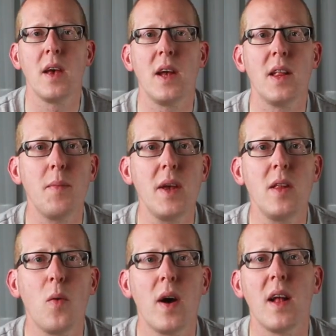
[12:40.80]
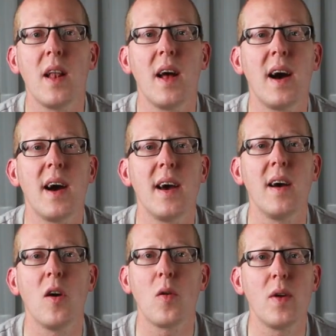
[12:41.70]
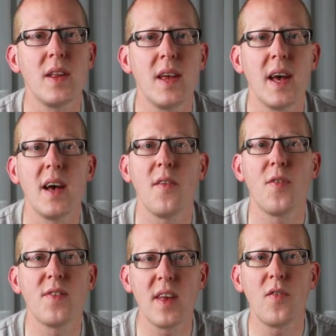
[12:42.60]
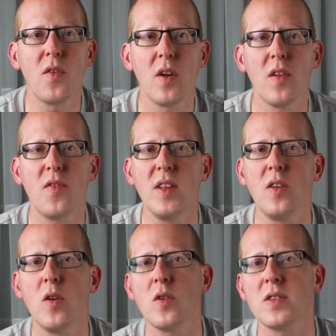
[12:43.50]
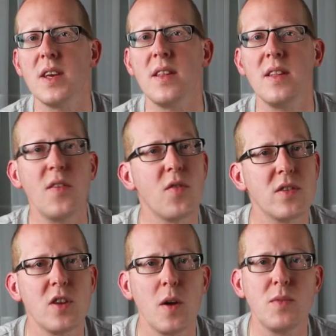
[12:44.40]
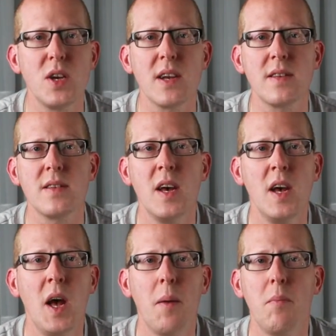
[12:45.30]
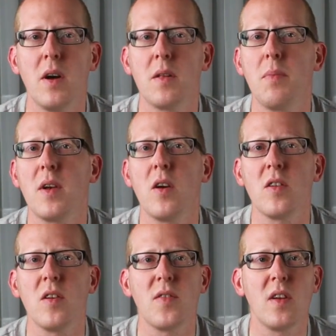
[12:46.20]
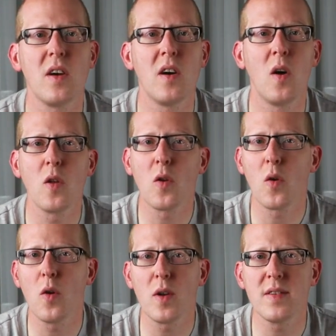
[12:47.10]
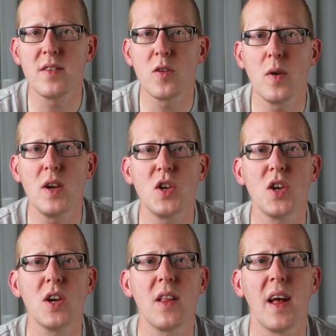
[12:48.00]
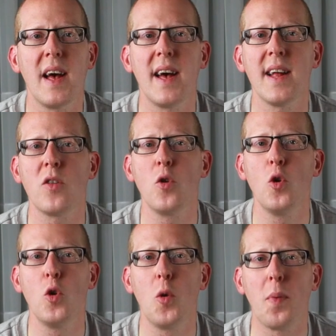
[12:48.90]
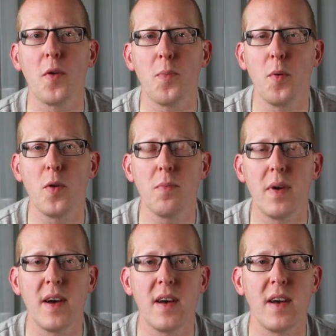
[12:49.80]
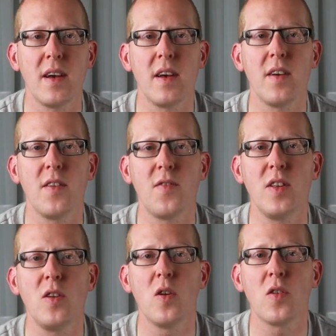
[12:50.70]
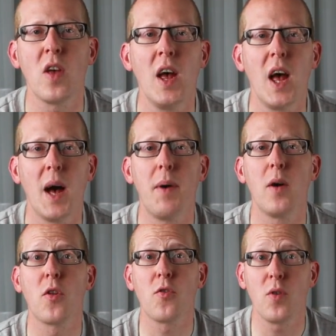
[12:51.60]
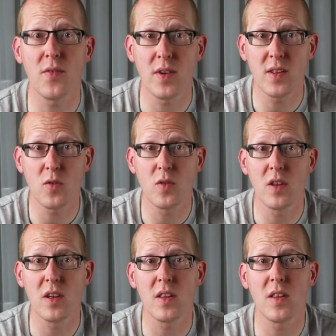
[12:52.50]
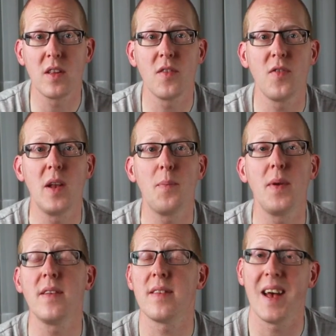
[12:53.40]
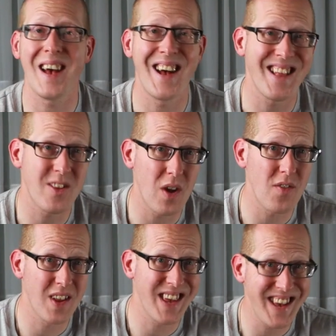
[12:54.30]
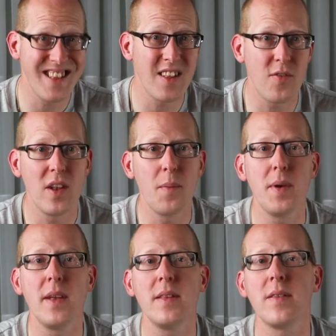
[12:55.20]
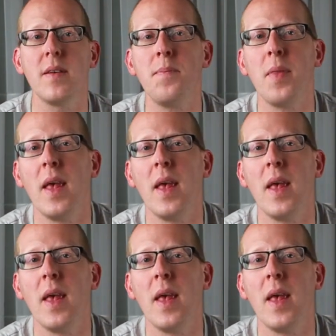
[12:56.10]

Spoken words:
In the meanwhile, I already have several videos in different subjects, but because of the whole corona situation, I had to postpone my videos about traveling to the Philippines and traveling in the Philippines.